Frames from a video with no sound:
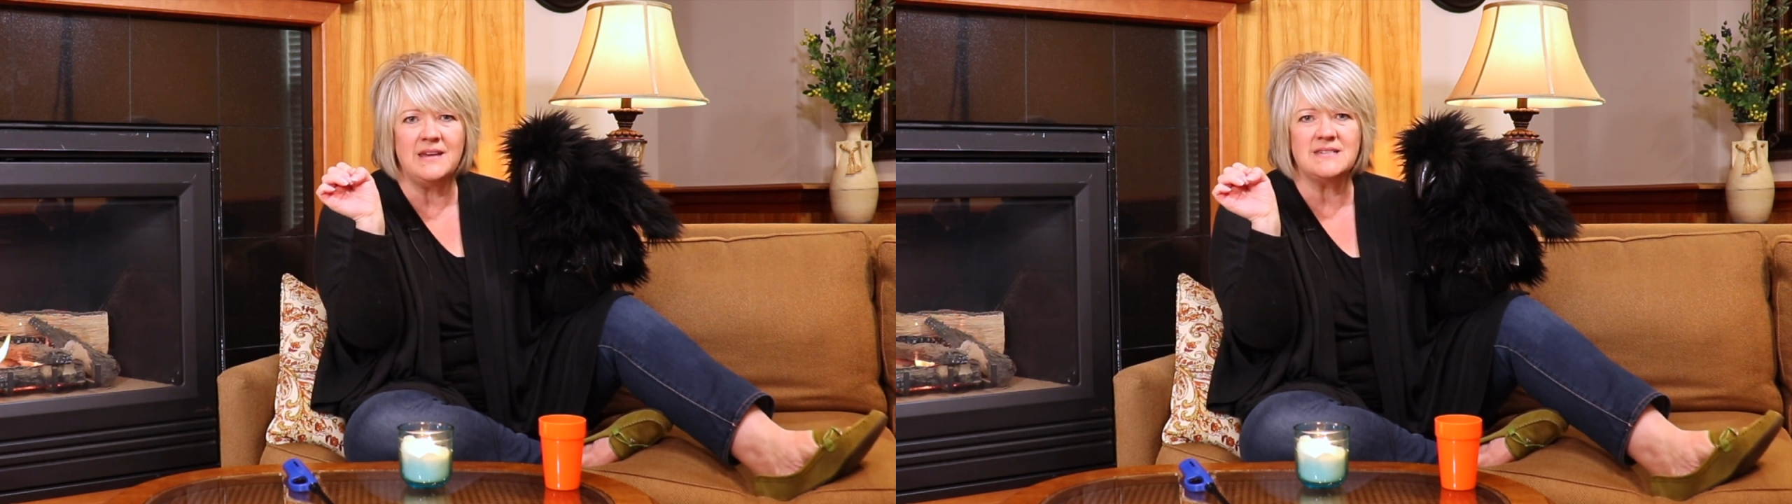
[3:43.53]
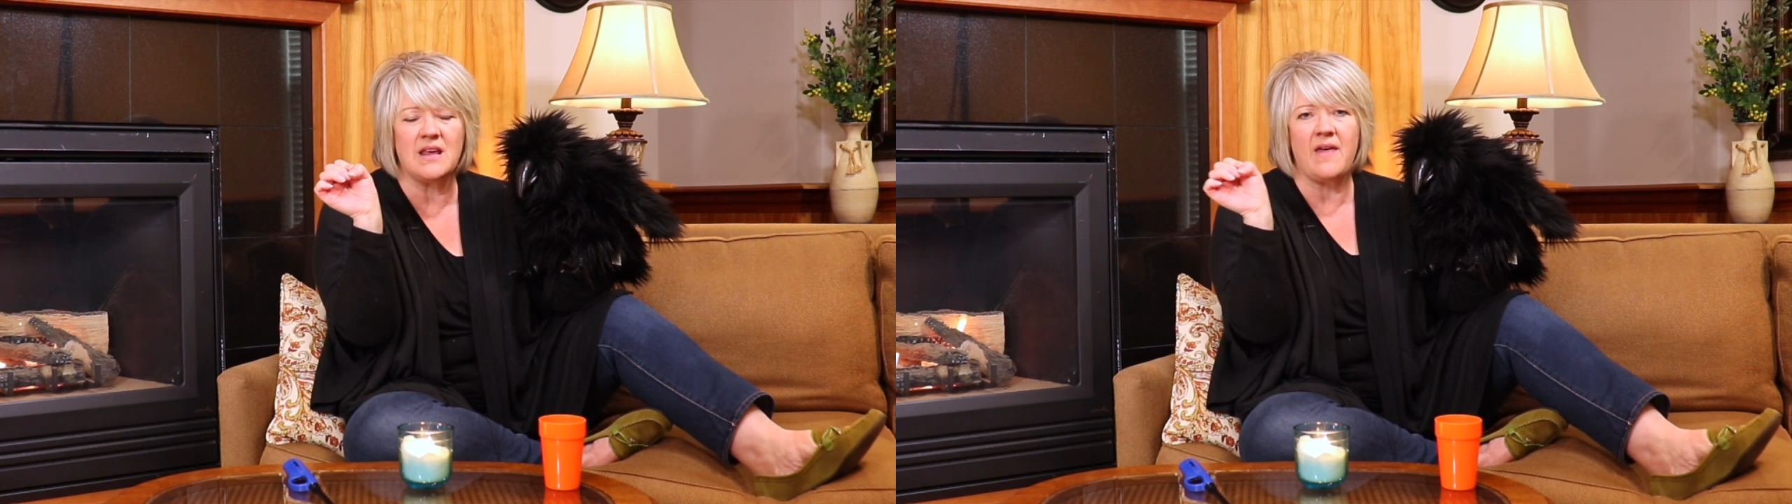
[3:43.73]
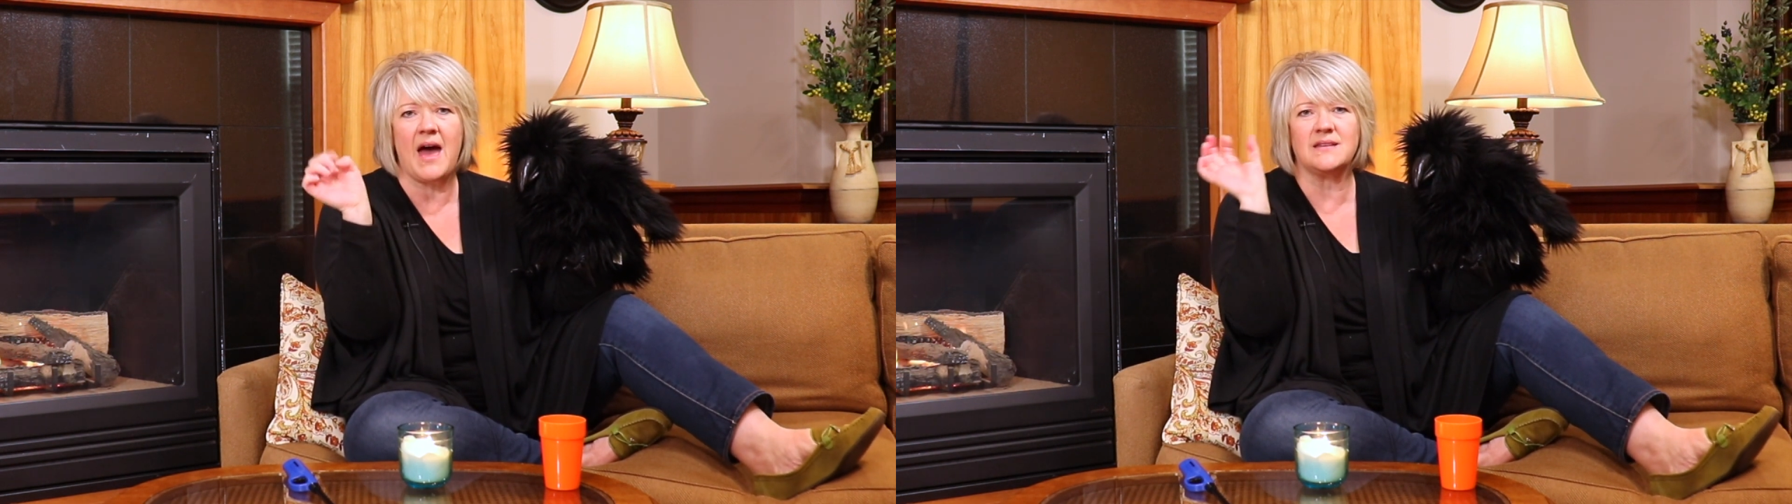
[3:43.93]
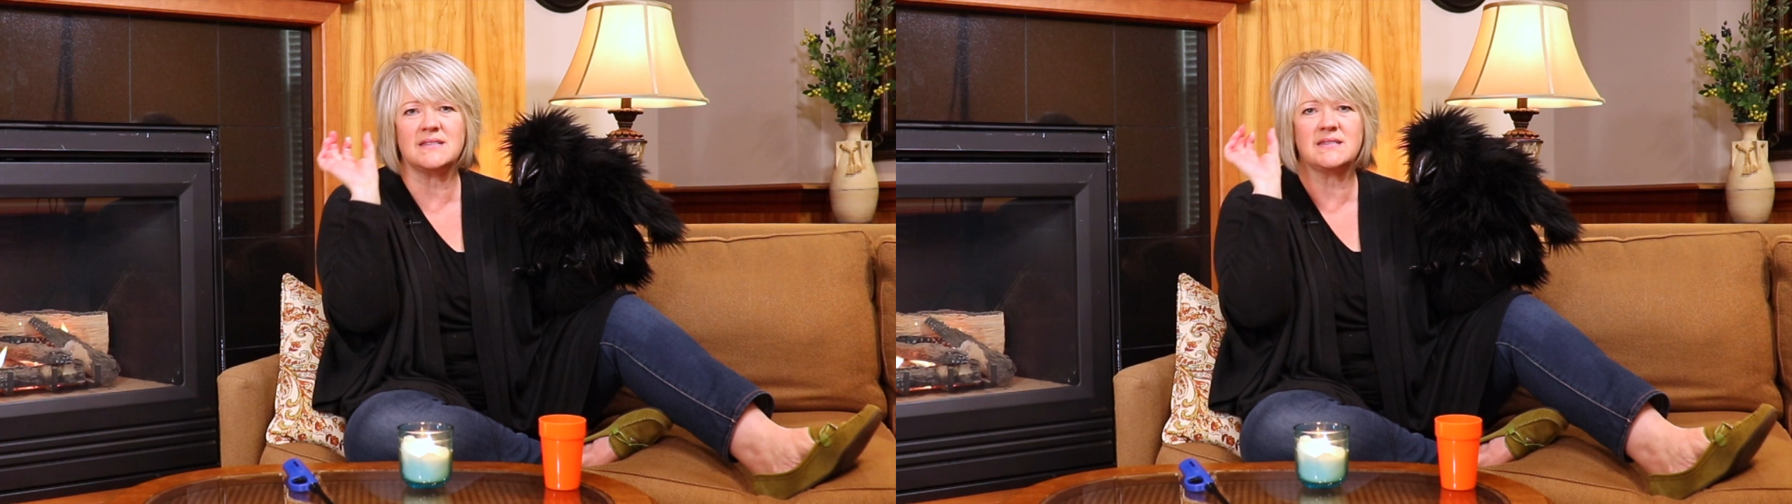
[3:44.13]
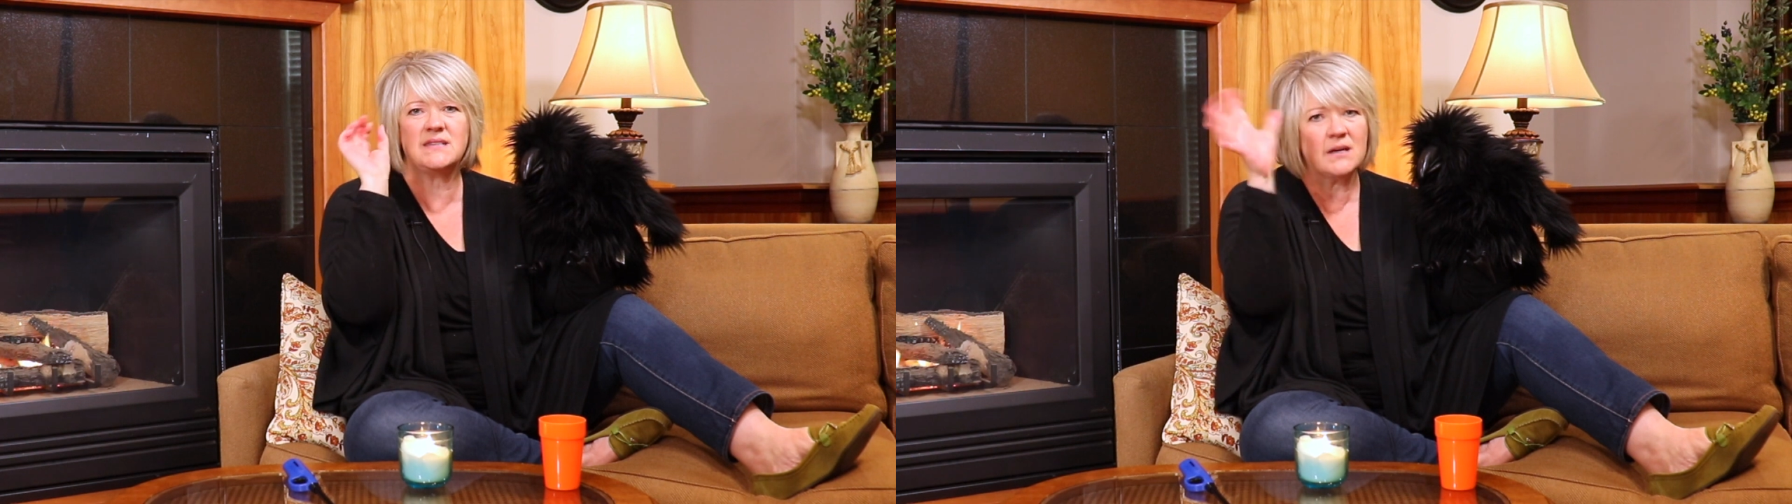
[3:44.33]
into that
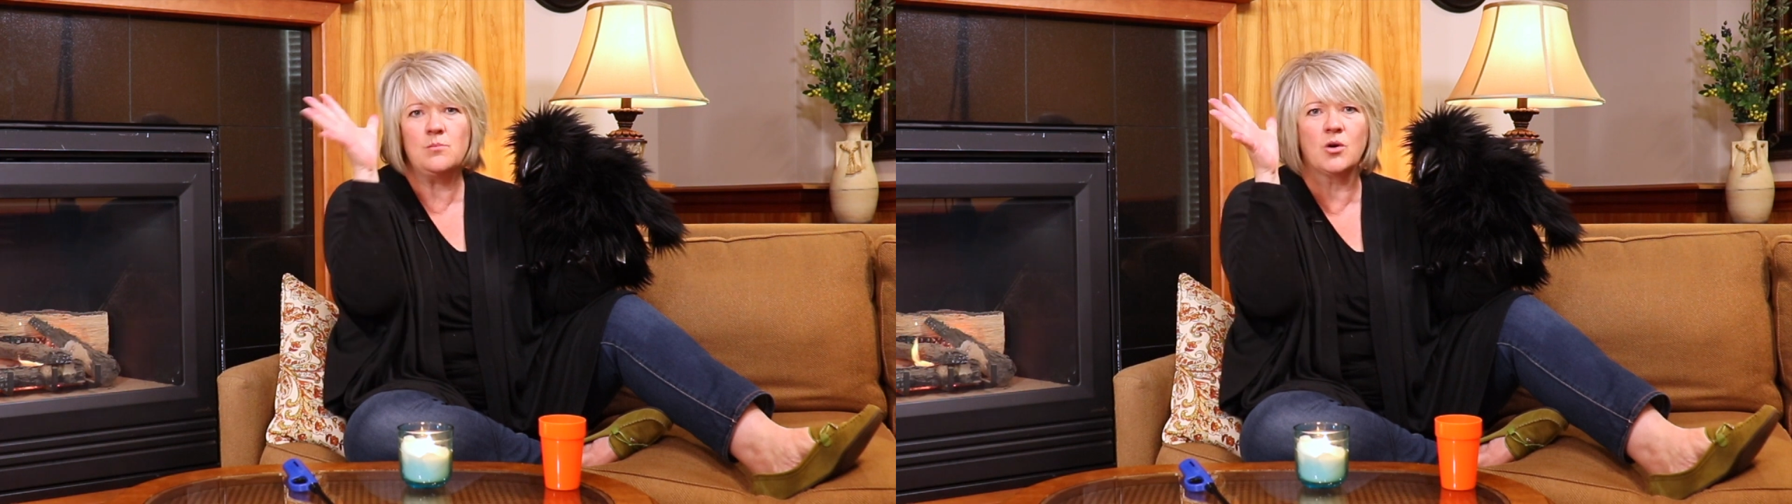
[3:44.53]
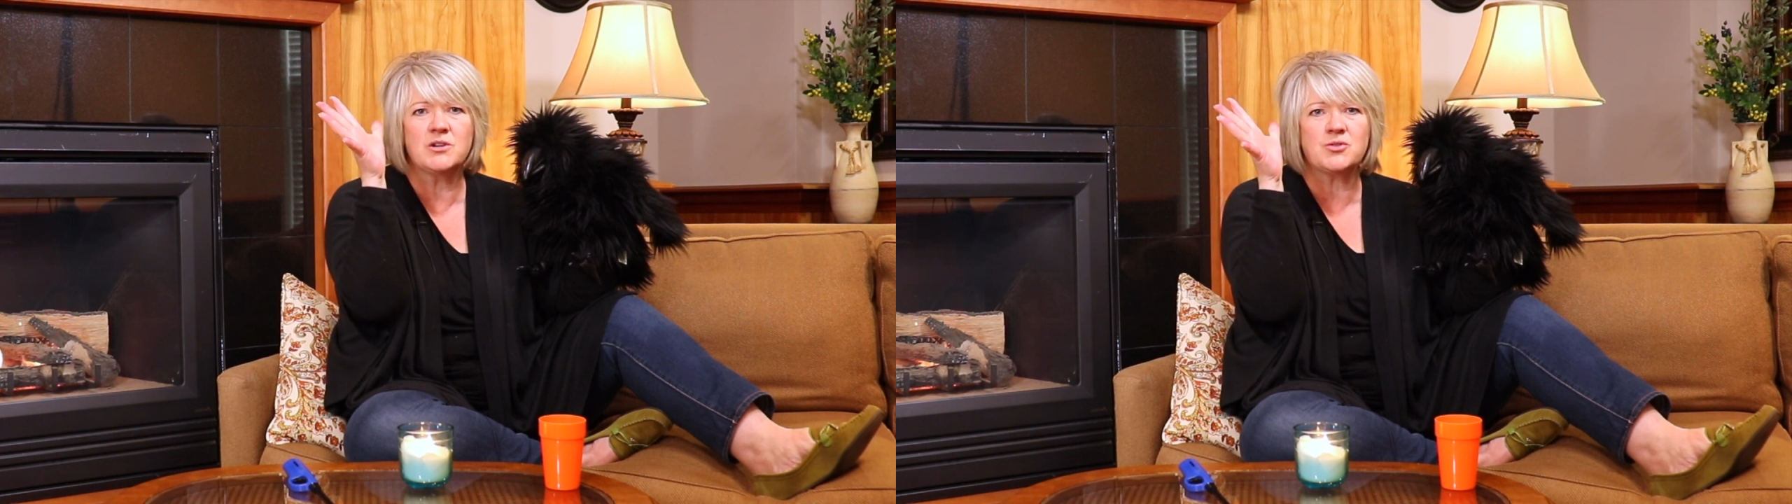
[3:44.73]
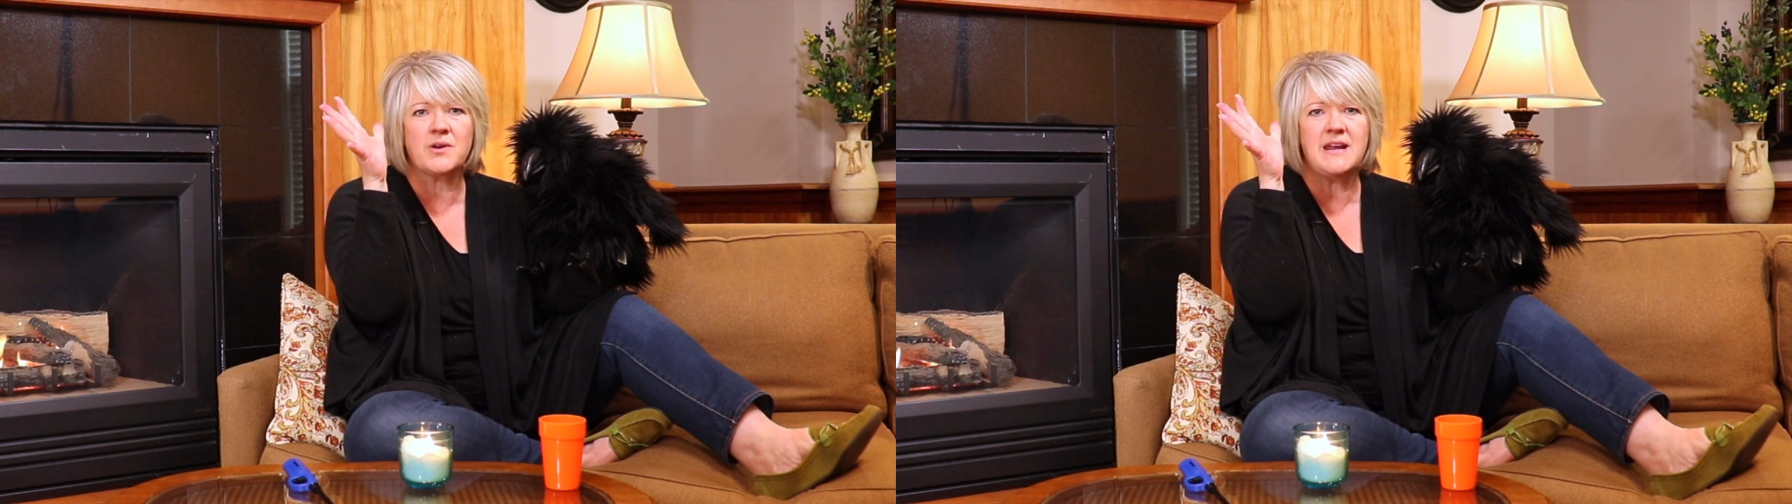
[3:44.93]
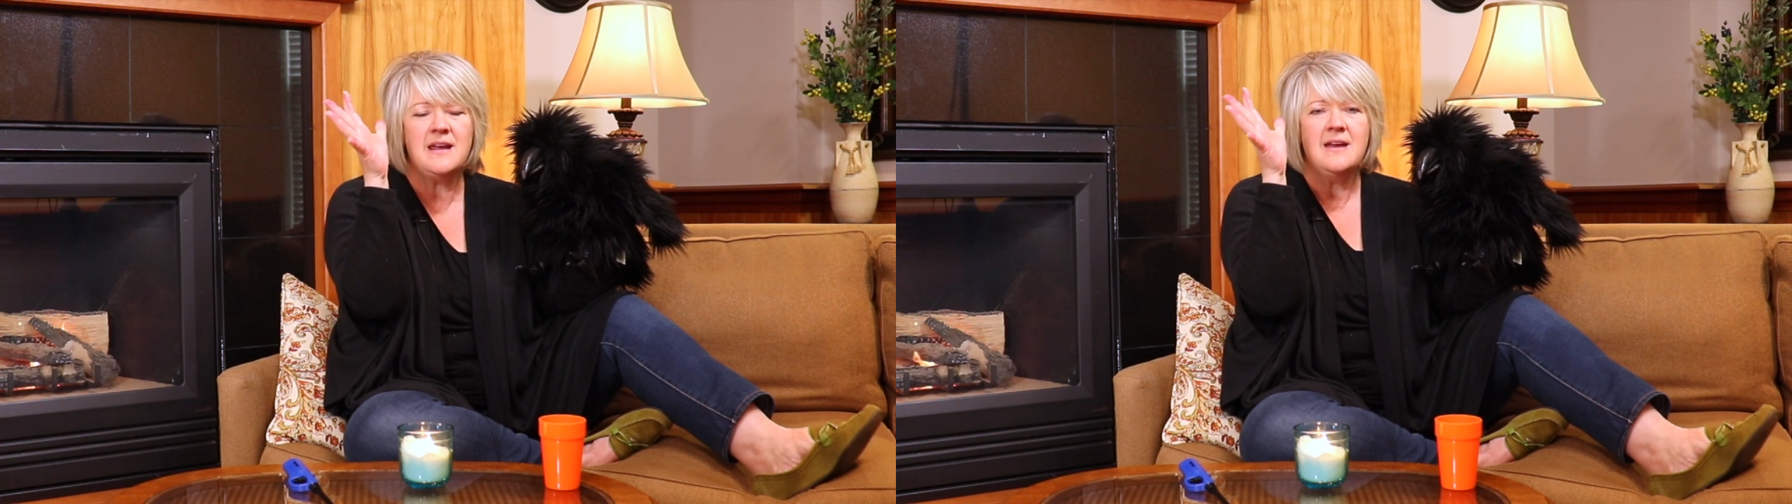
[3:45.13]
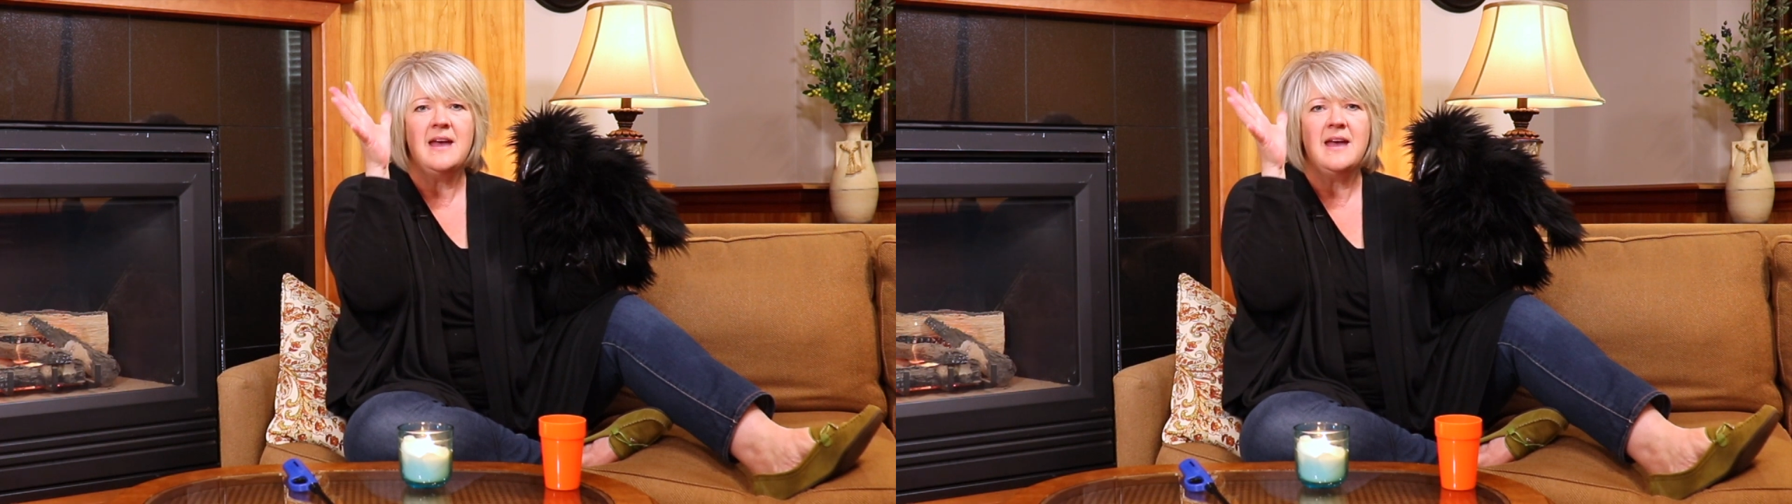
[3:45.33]
sycamore tree,